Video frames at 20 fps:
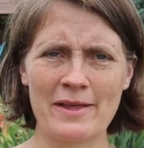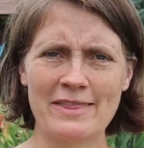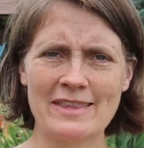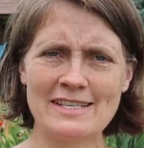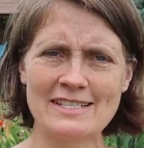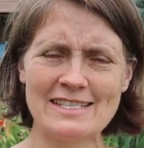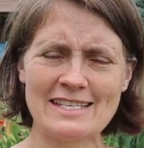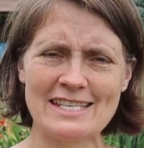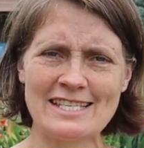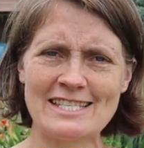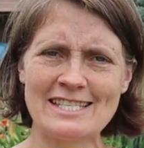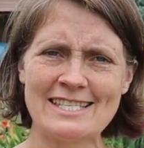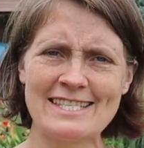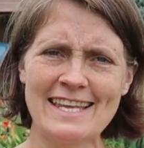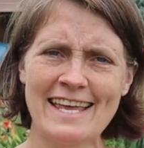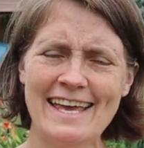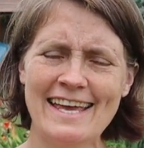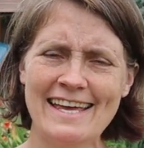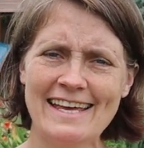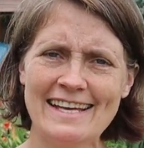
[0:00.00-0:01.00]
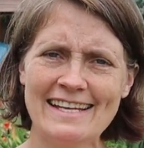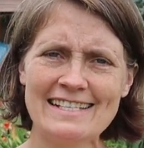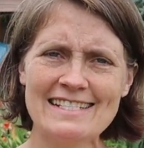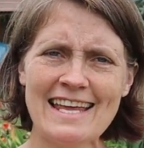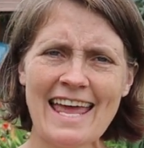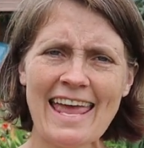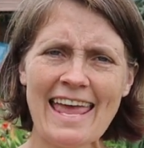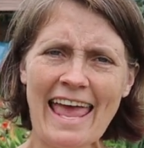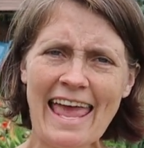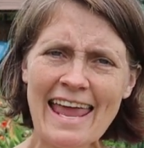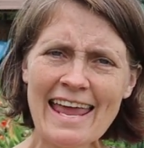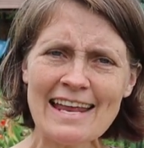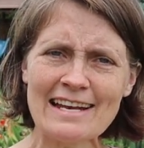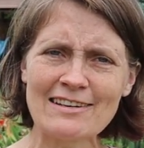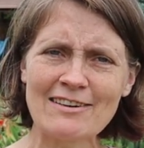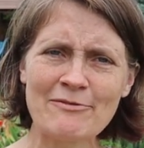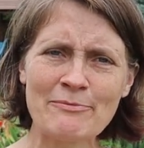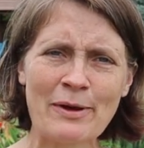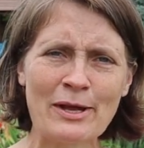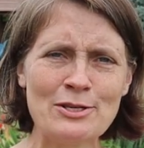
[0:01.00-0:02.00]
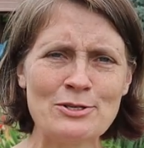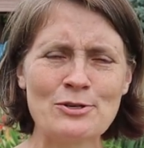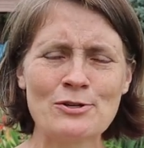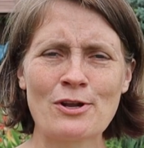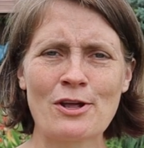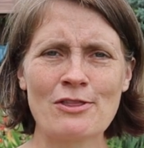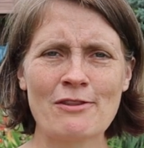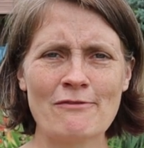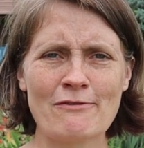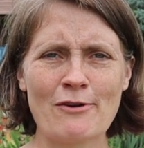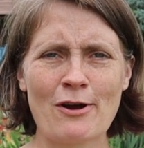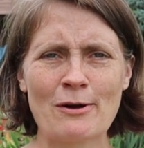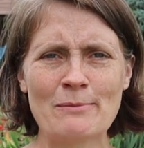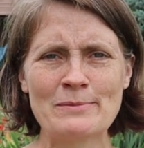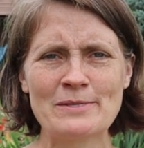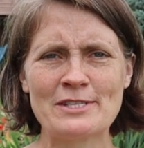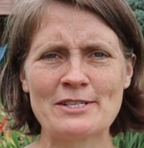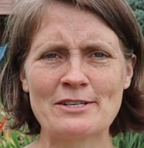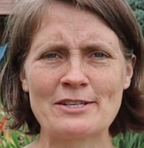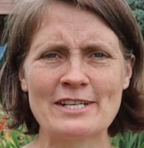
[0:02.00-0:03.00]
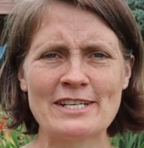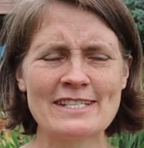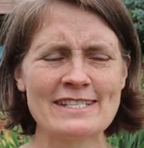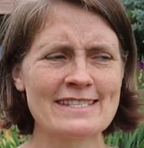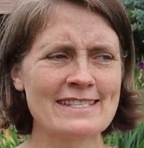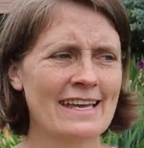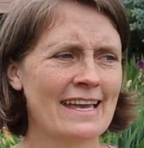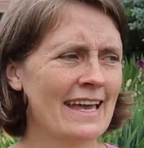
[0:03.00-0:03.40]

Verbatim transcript: This is day eight of my June on the Farm series,